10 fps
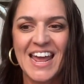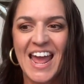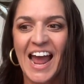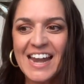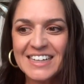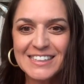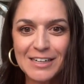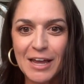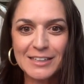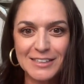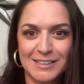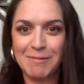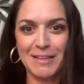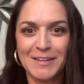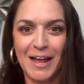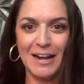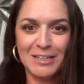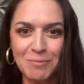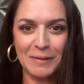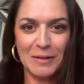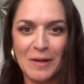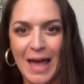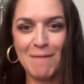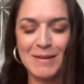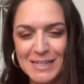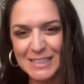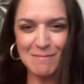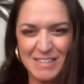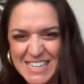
And it's just and I do my little happy dance and I'm like,